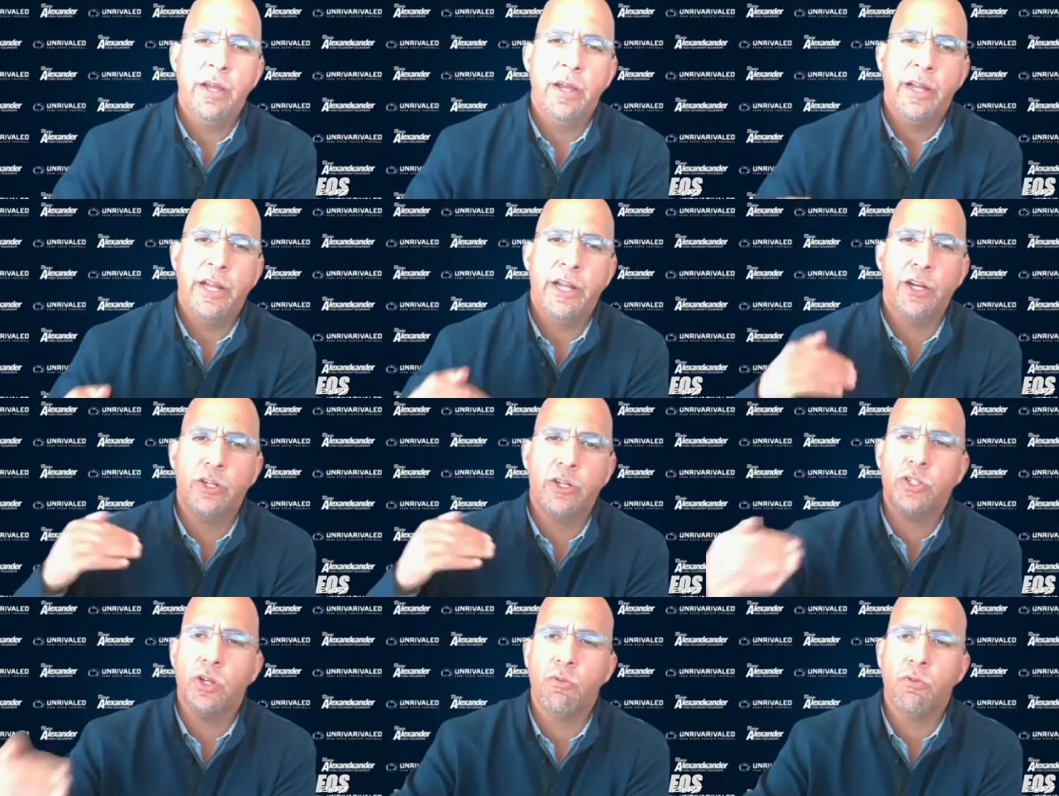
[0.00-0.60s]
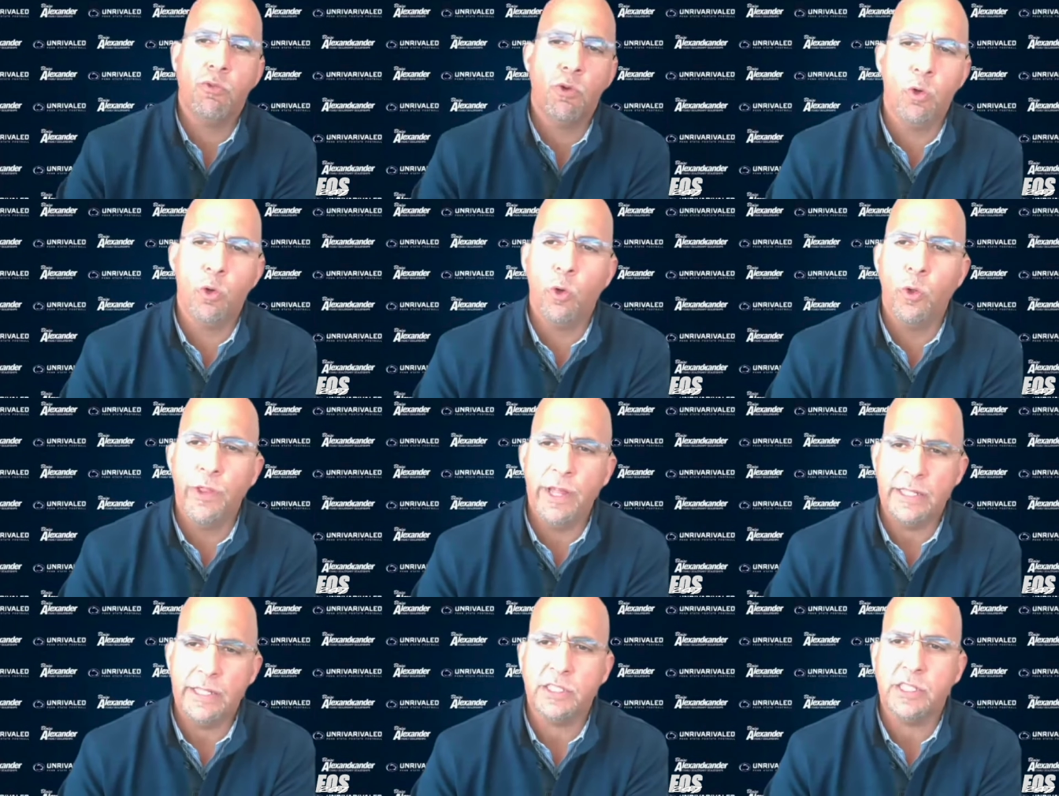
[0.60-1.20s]
here's a
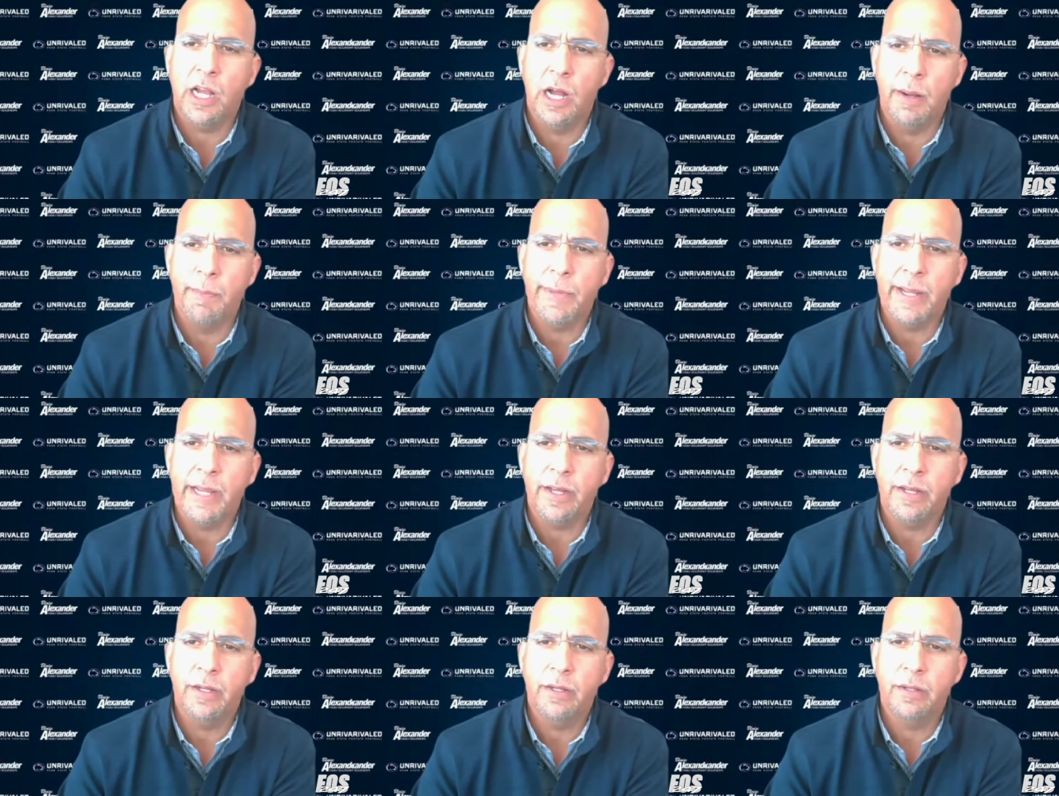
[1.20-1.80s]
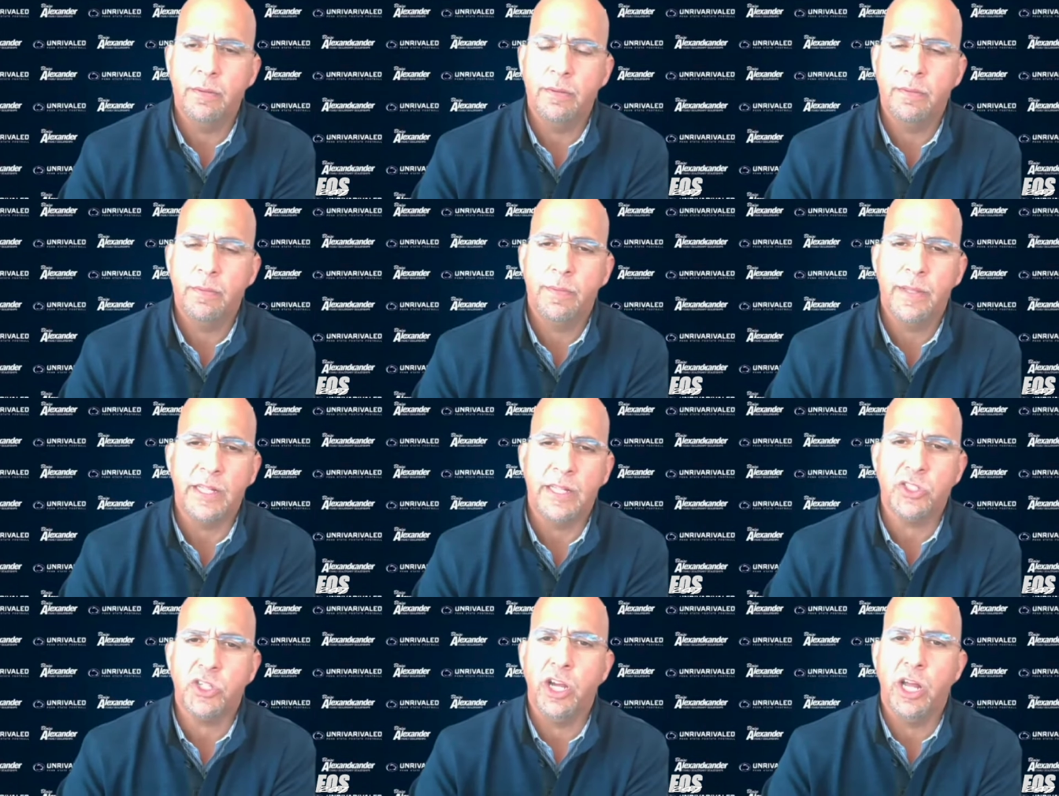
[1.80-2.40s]
rule that's coming,
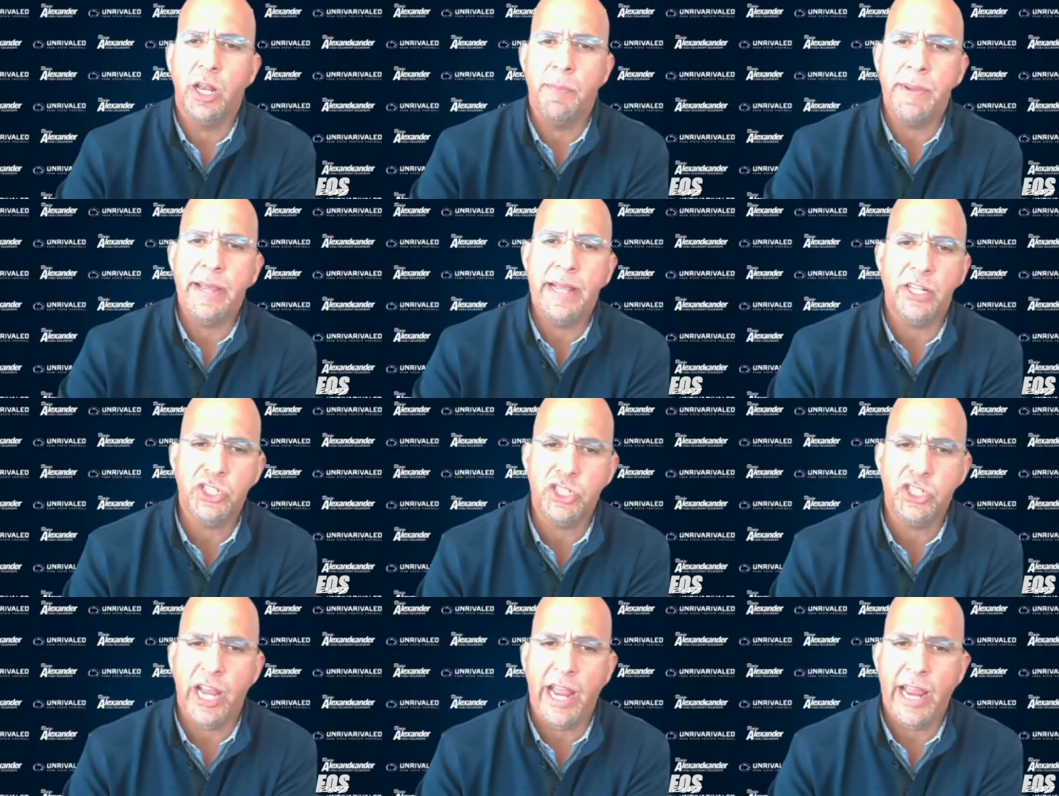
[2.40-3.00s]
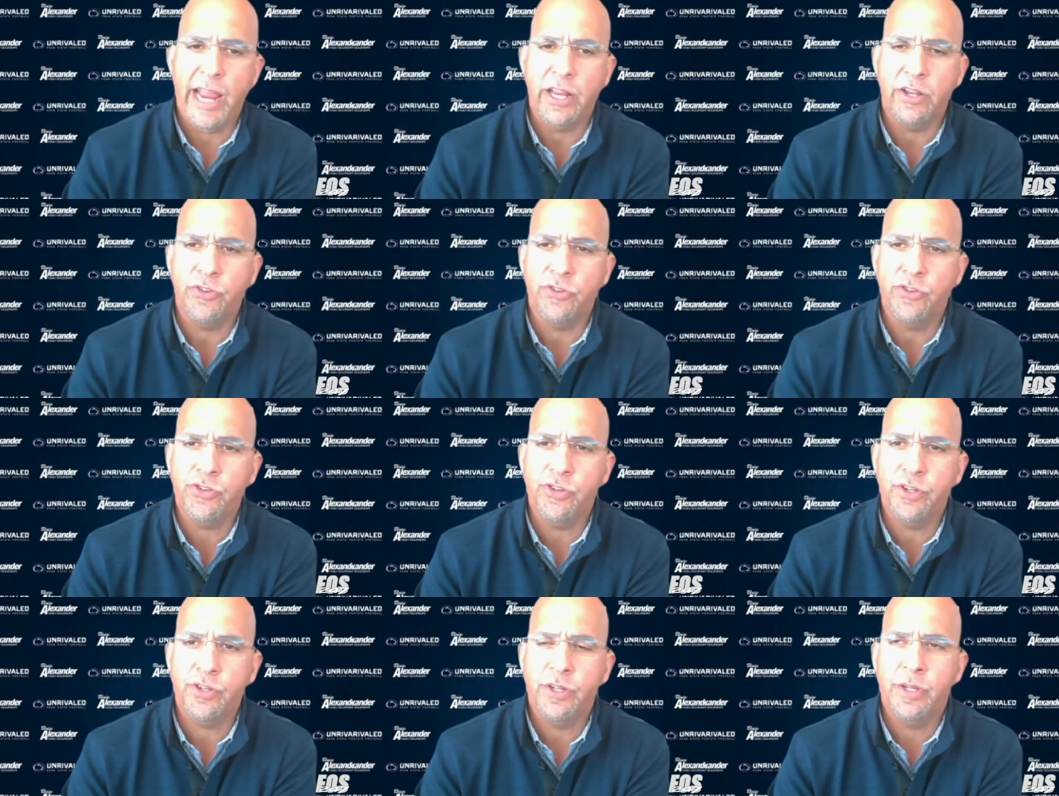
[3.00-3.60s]
that's going to be a
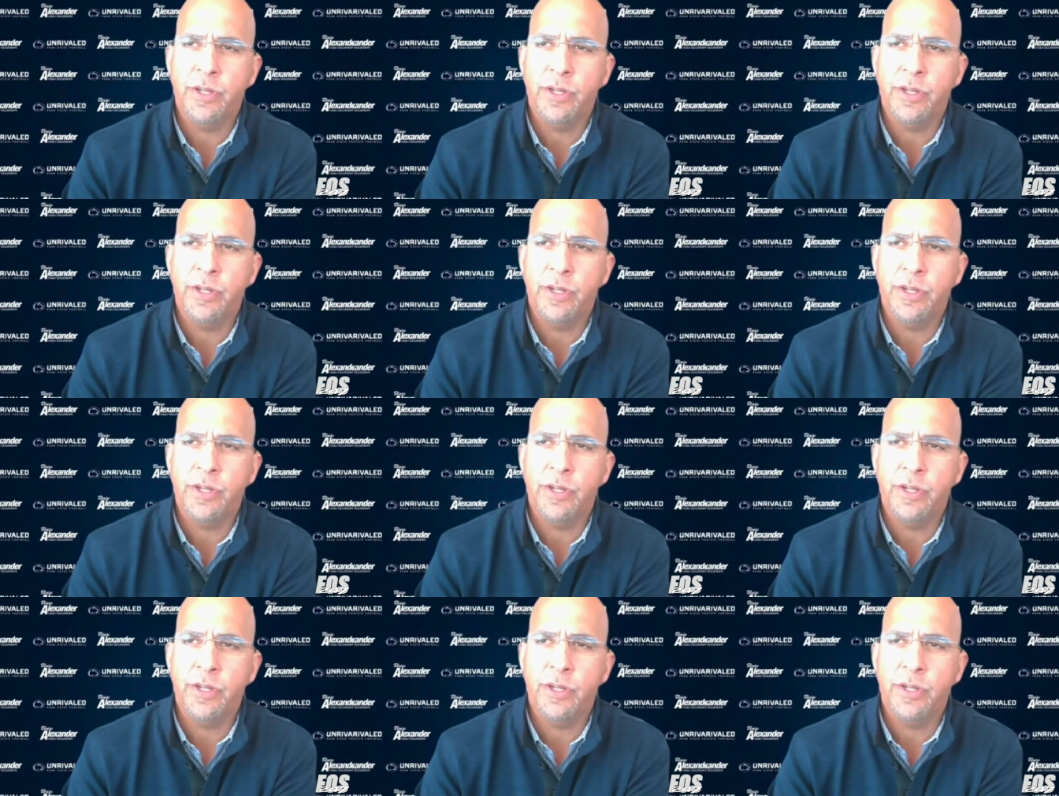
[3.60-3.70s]
change.